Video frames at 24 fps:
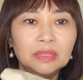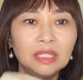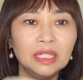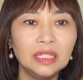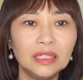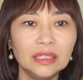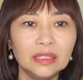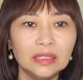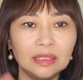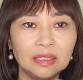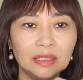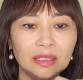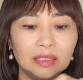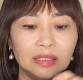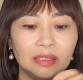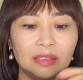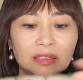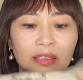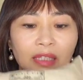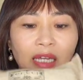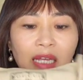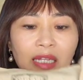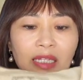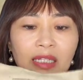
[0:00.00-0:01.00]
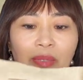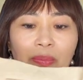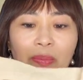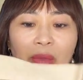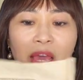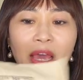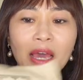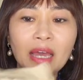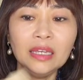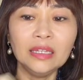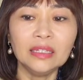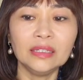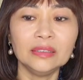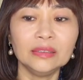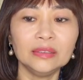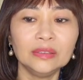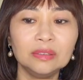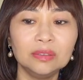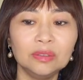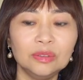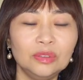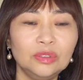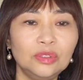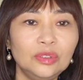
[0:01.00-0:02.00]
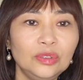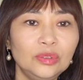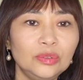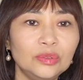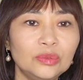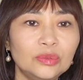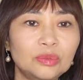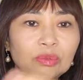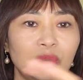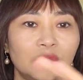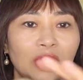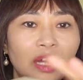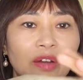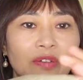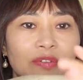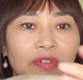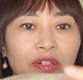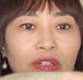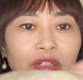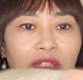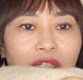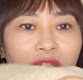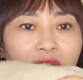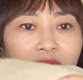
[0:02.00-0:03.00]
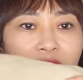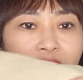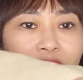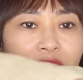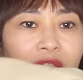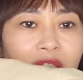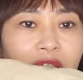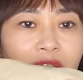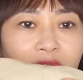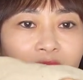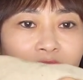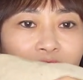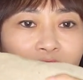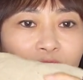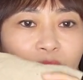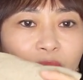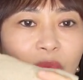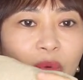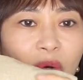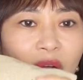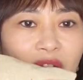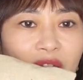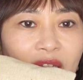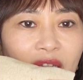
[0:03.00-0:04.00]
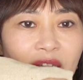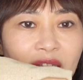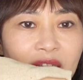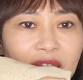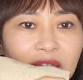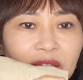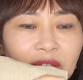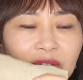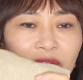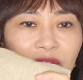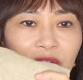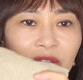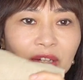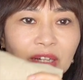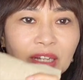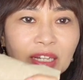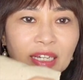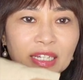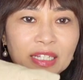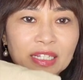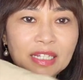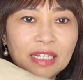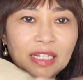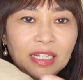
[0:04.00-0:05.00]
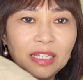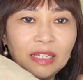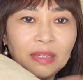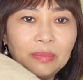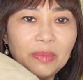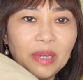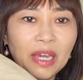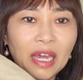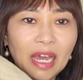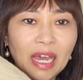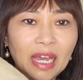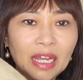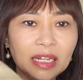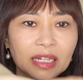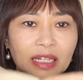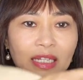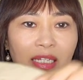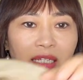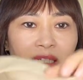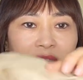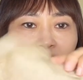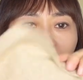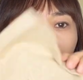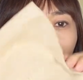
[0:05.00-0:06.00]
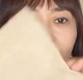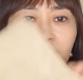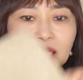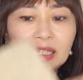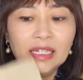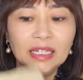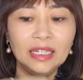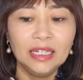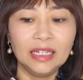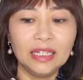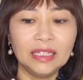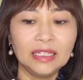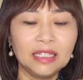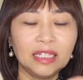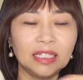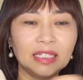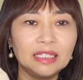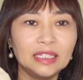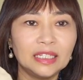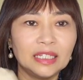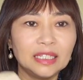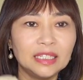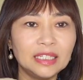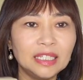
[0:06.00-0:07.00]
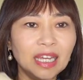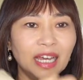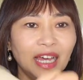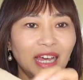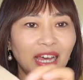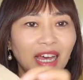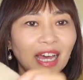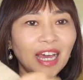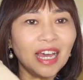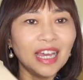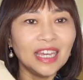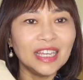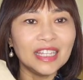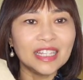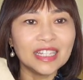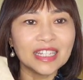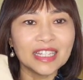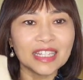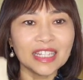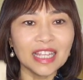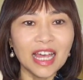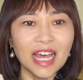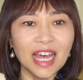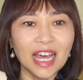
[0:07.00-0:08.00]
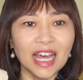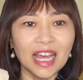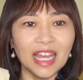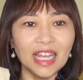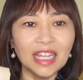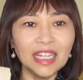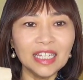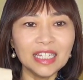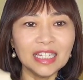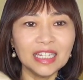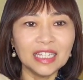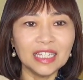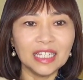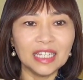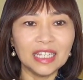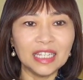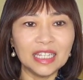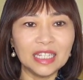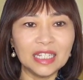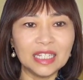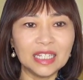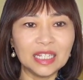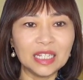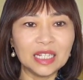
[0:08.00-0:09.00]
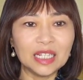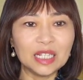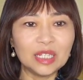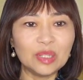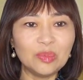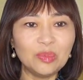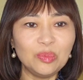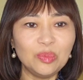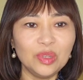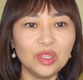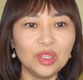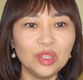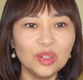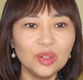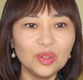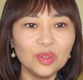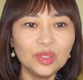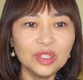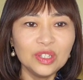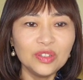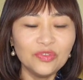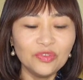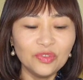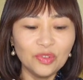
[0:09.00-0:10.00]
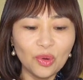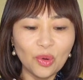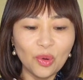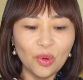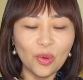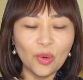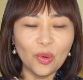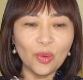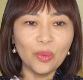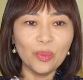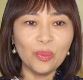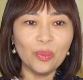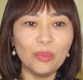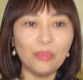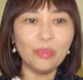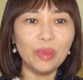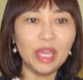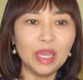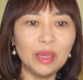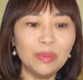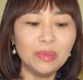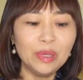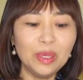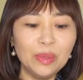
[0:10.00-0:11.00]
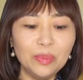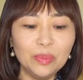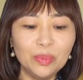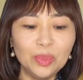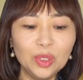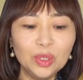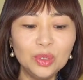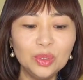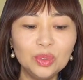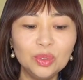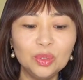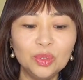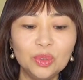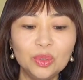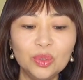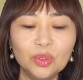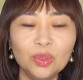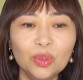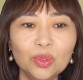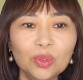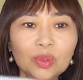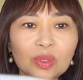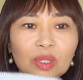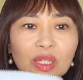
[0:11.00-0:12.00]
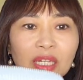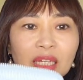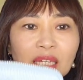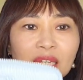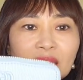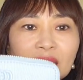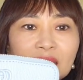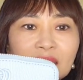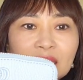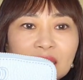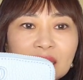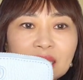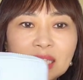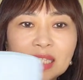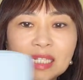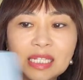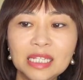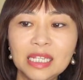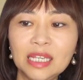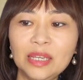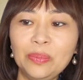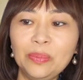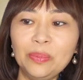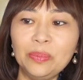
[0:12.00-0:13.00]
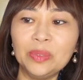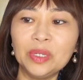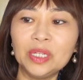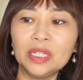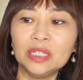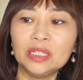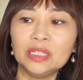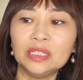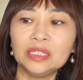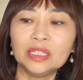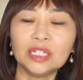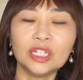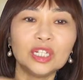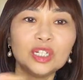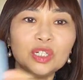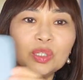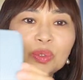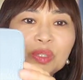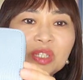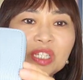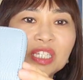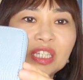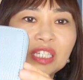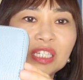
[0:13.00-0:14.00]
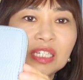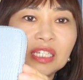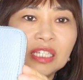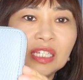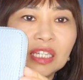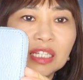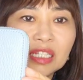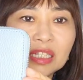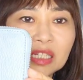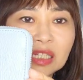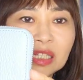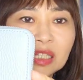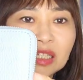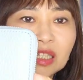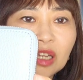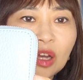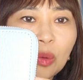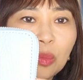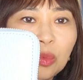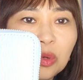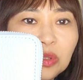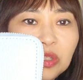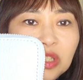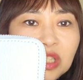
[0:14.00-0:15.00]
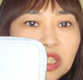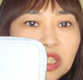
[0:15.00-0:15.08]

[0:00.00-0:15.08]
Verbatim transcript: like a dust bag to cover this wallet, very nicely packed. Ta-ta-ta, inside is this beautiful baby blue zip Gucci. It's double